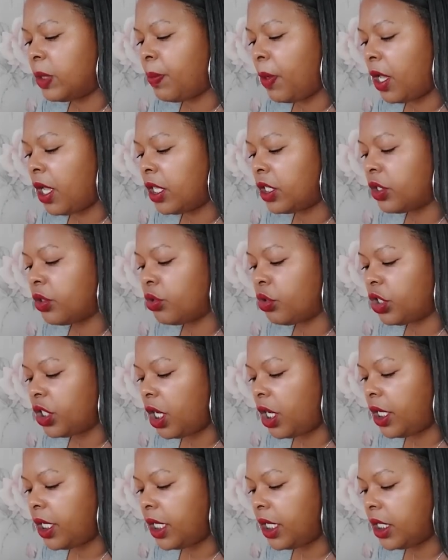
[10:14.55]
personal
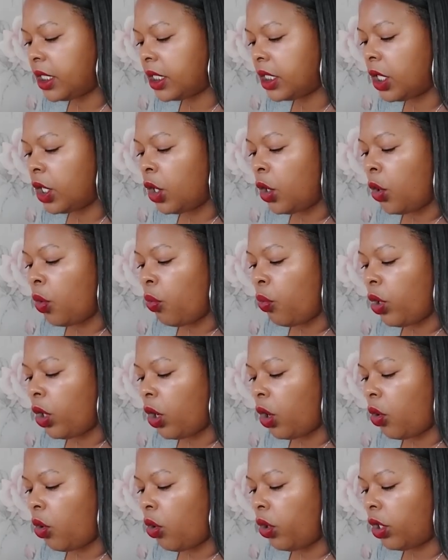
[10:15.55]
journeys. We
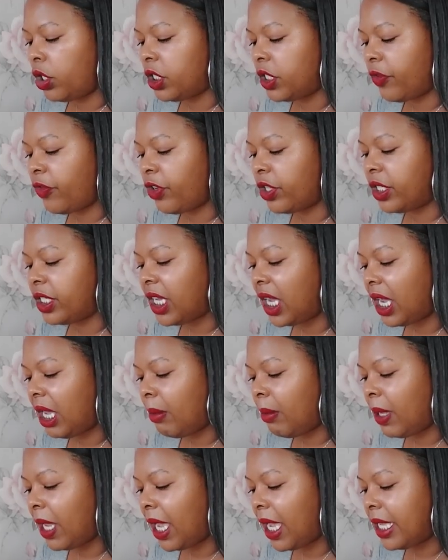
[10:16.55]
are all on different
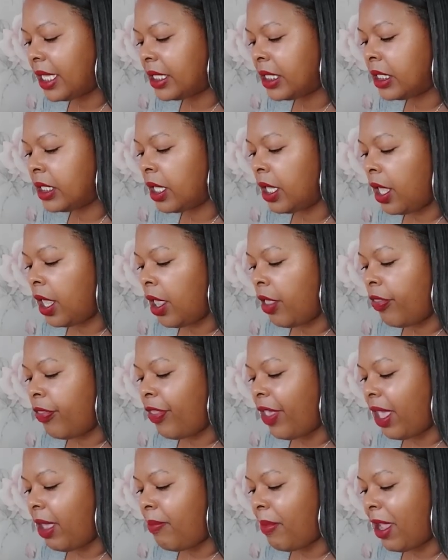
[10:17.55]
timelines.
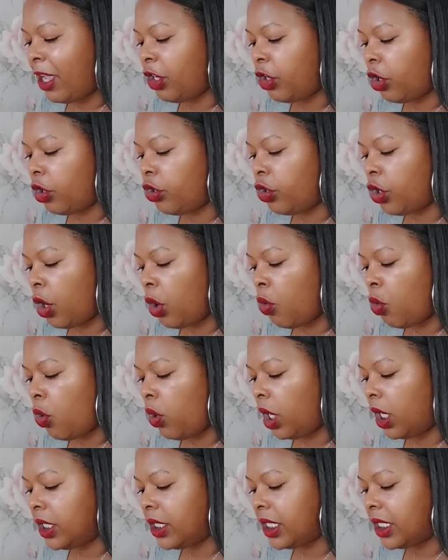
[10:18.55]
They may not know or
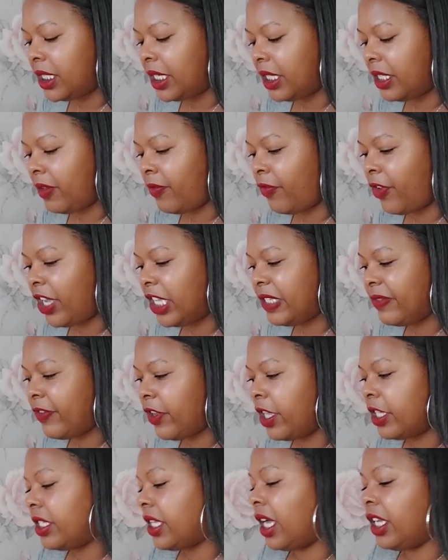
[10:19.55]
understand, and vice
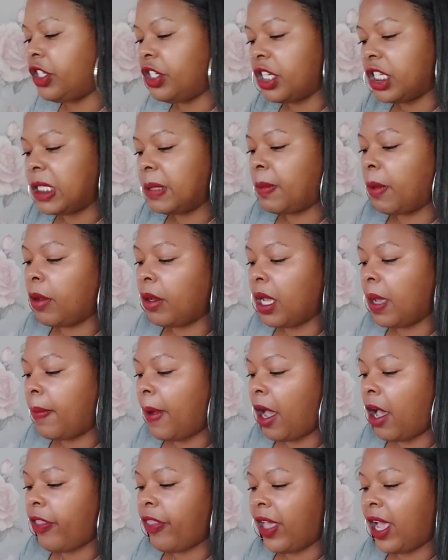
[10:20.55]
versa. I just spoke
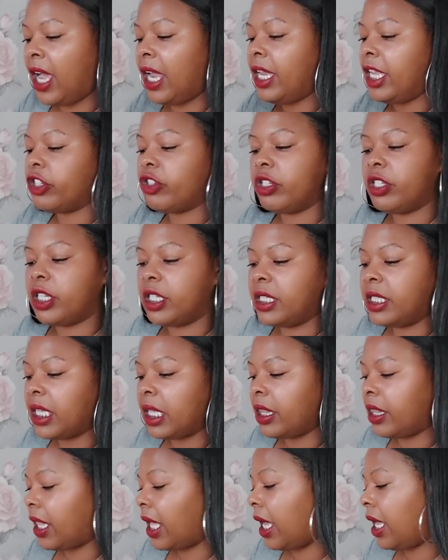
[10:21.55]
about that. I literally just
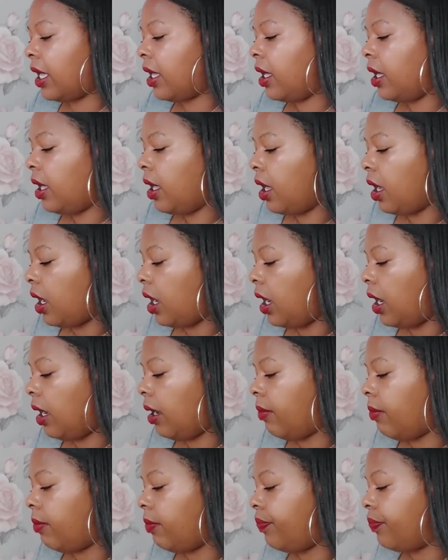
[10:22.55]
said that
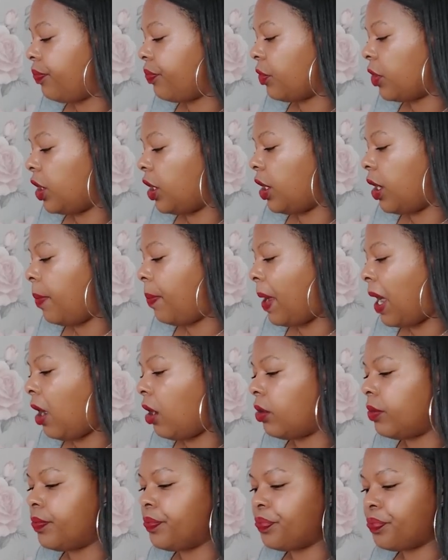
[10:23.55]

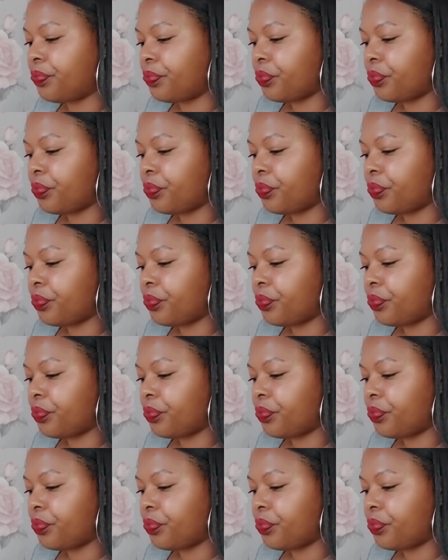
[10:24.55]
about